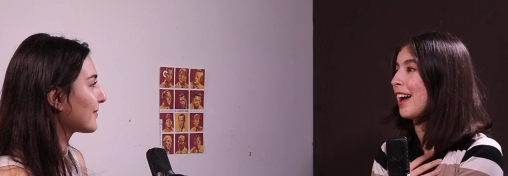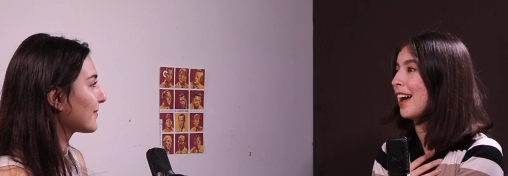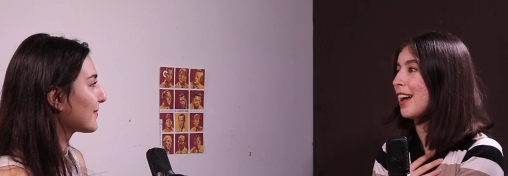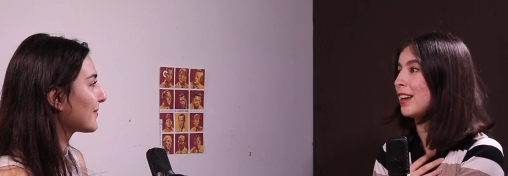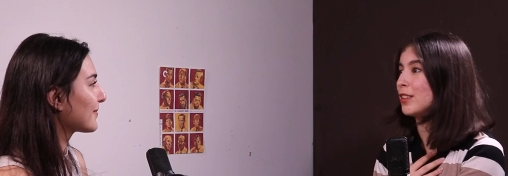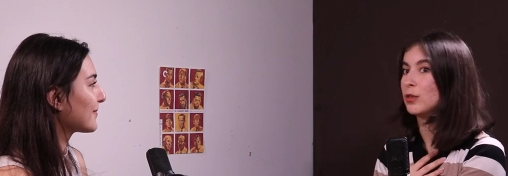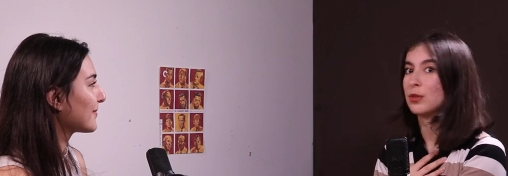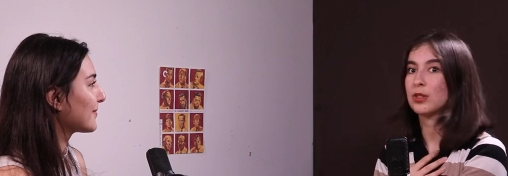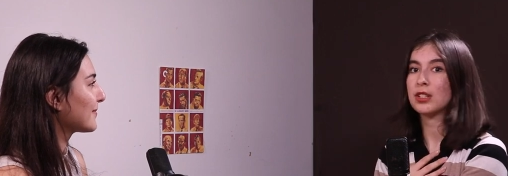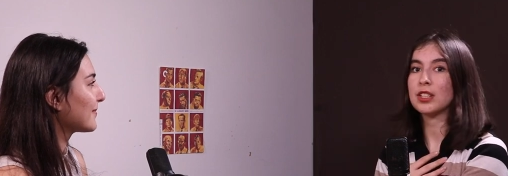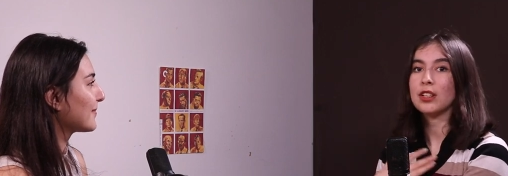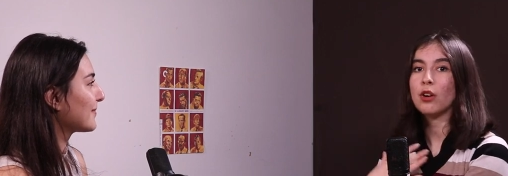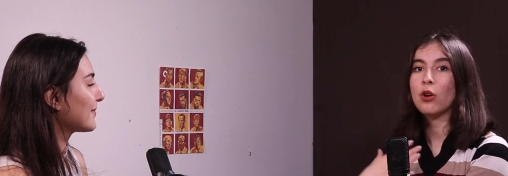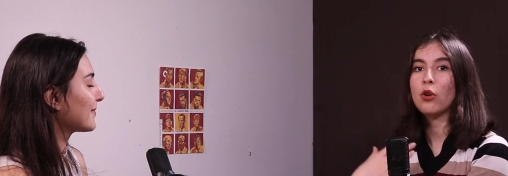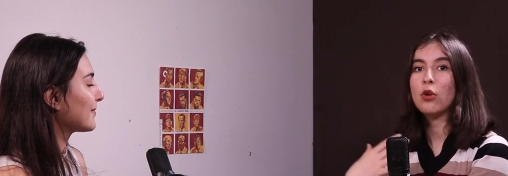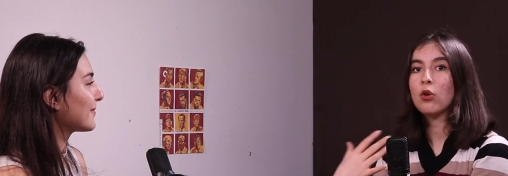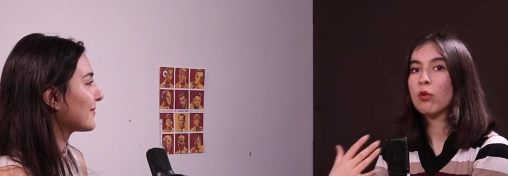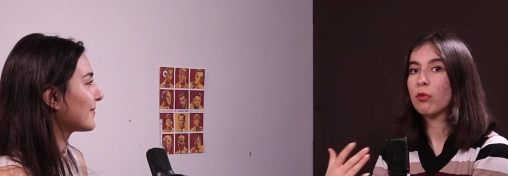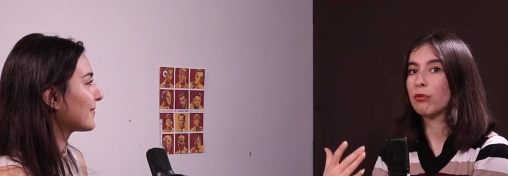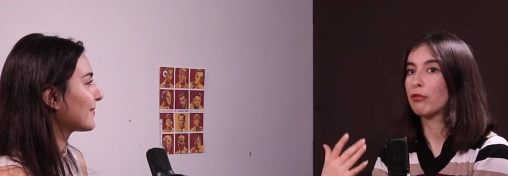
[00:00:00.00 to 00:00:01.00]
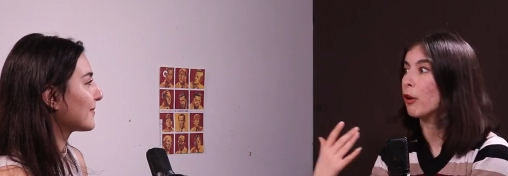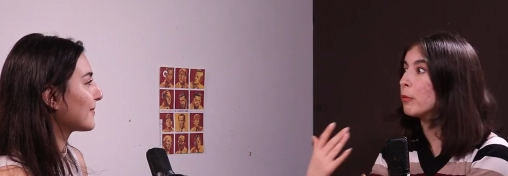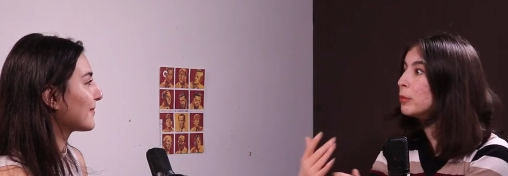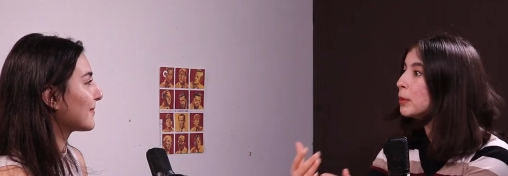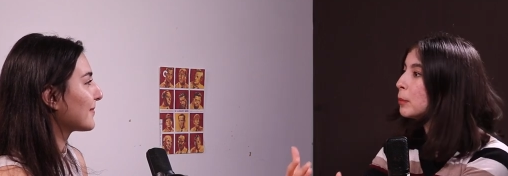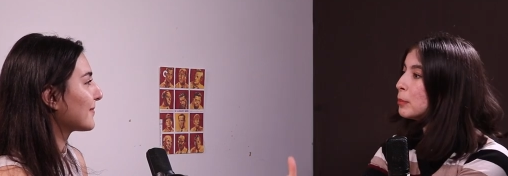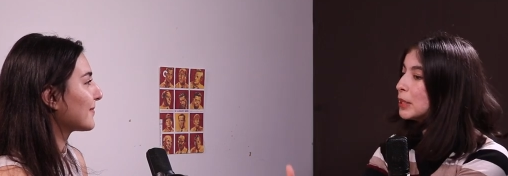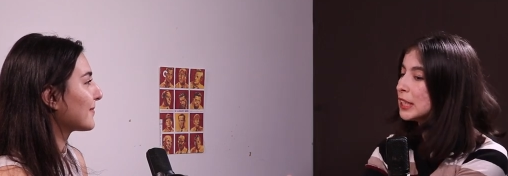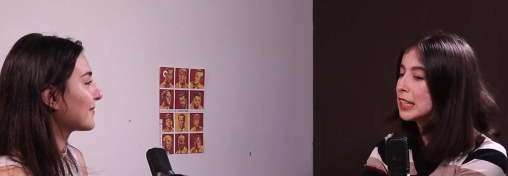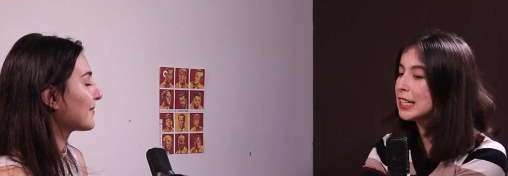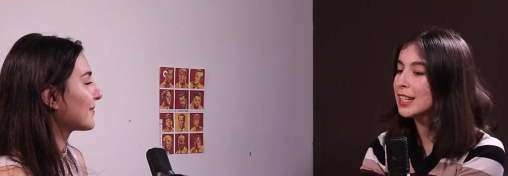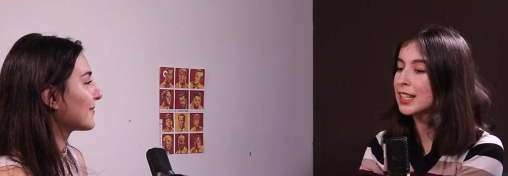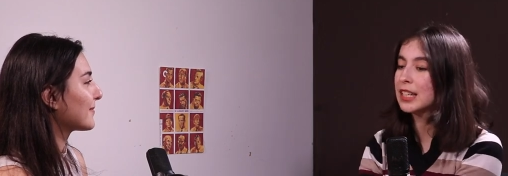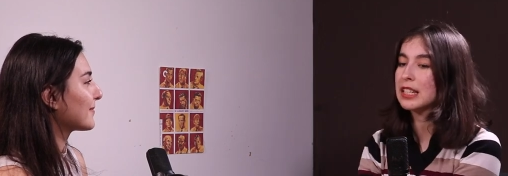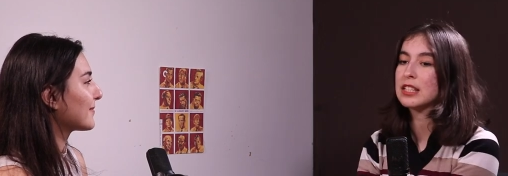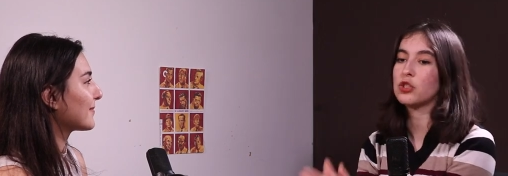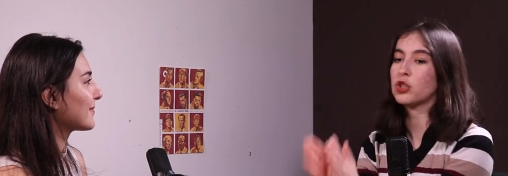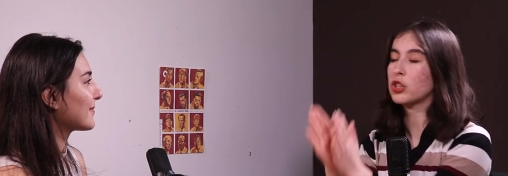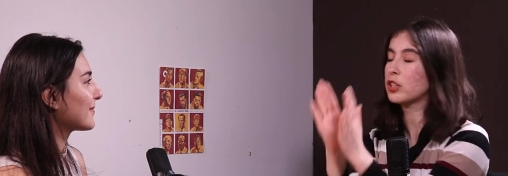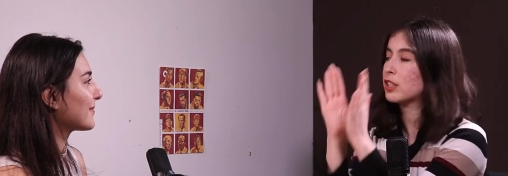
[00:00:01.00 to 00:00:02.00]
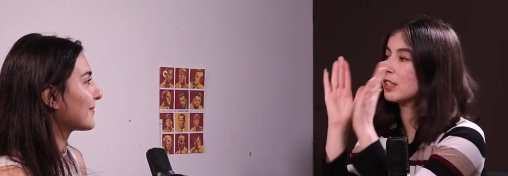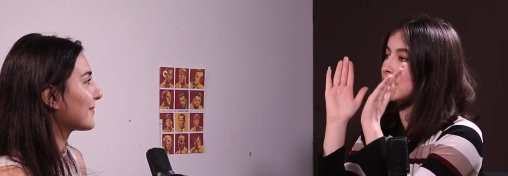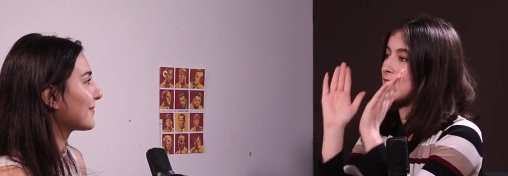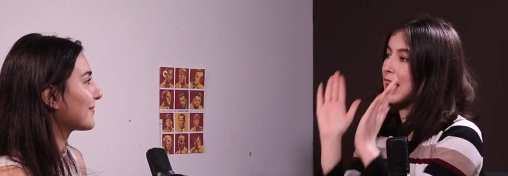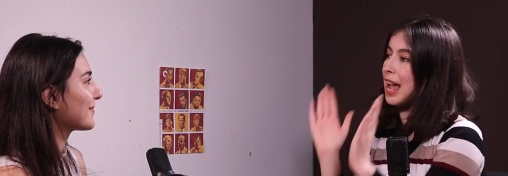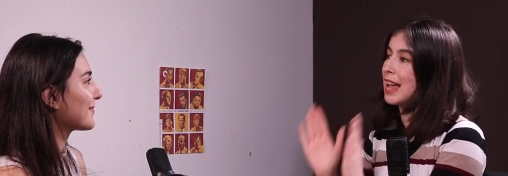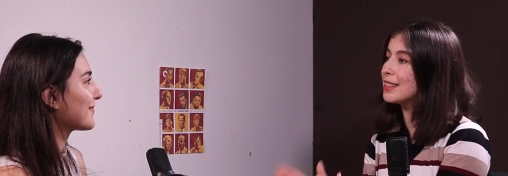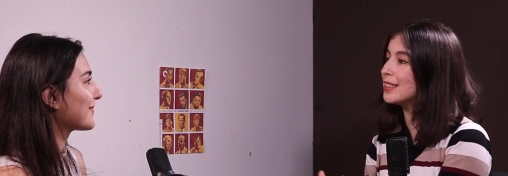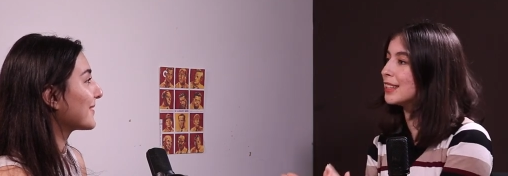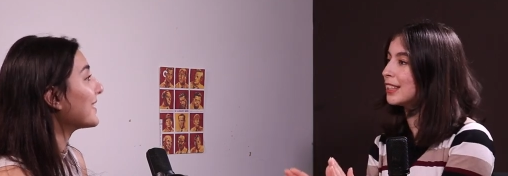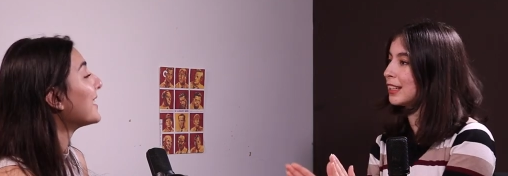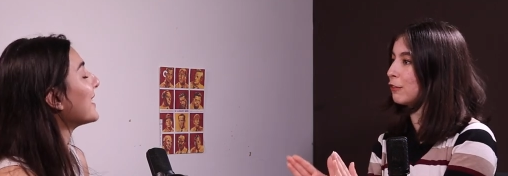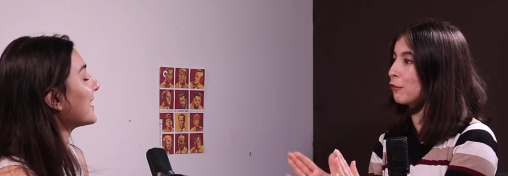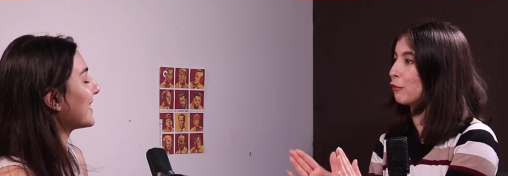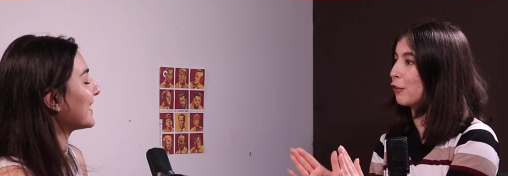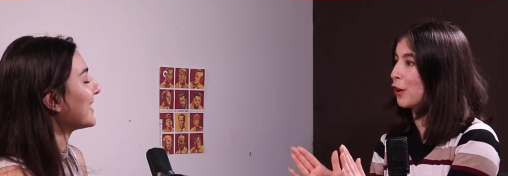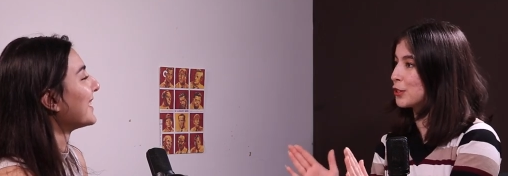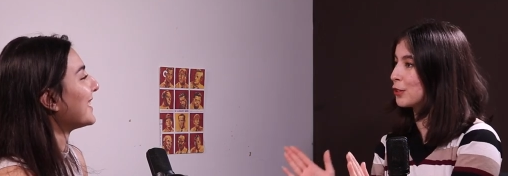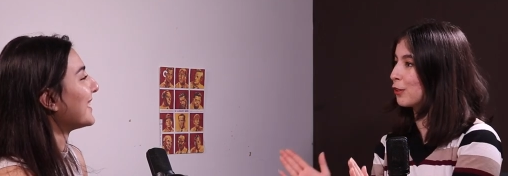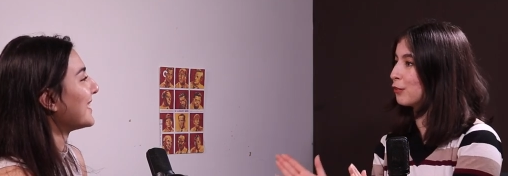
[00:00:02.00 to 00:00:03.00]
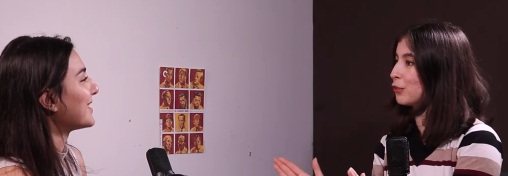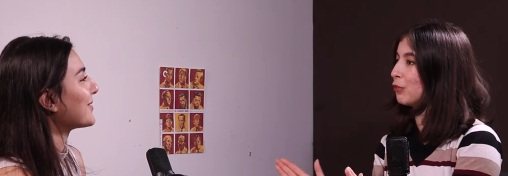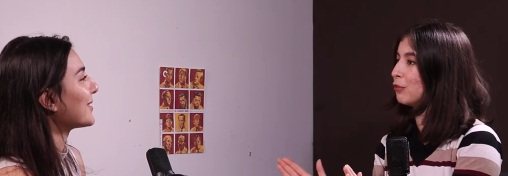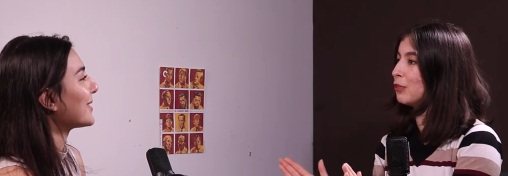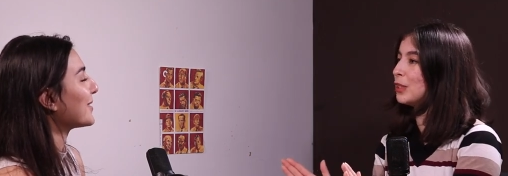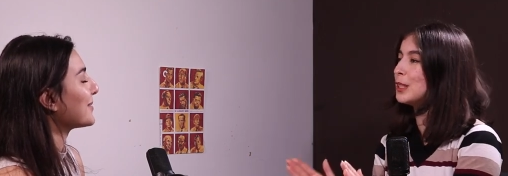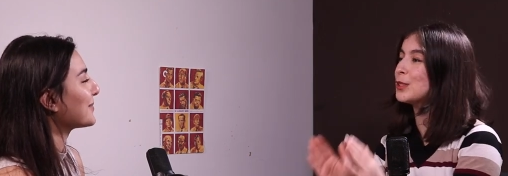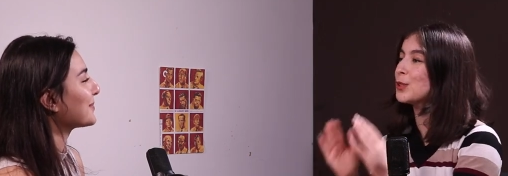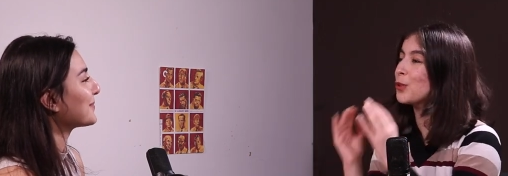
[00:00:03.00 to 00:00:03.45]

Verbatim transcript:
Speaker 1: and you see oh from the beginning he's just standing in front yeah, of the right.